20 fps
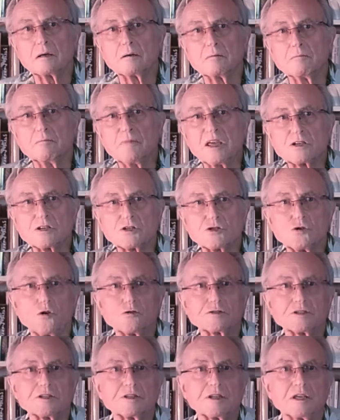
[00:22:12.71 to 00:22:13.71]
make sure
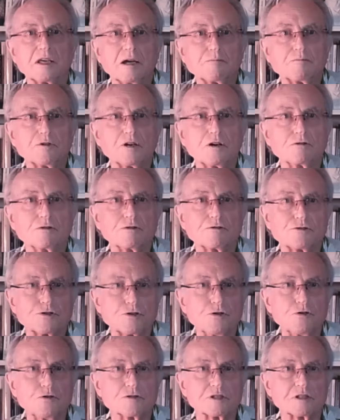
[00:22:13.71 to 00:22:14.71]
that the embryo you
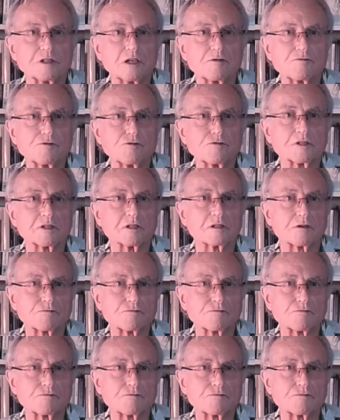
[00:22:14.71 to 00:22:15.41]
choose, instead of choosing it at